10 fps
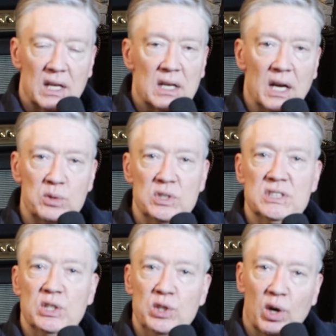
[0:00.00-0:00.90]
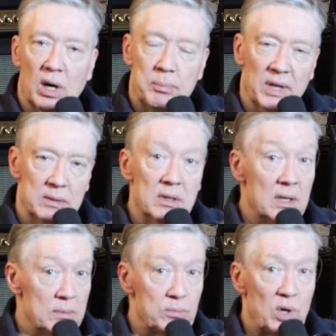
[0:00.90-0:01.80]
countries in Europe and
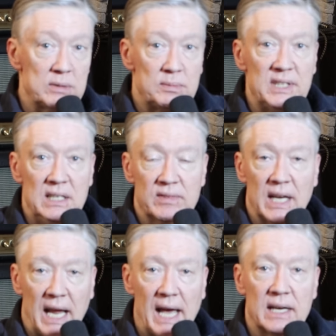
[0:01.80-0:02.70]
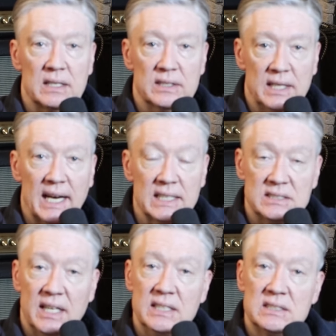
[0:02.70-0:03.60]
probably even Canada and the United
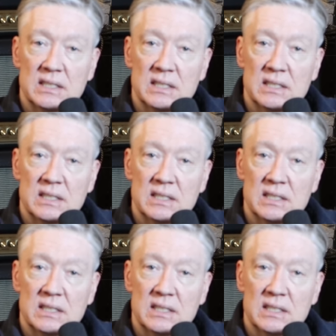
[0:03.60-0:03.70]
States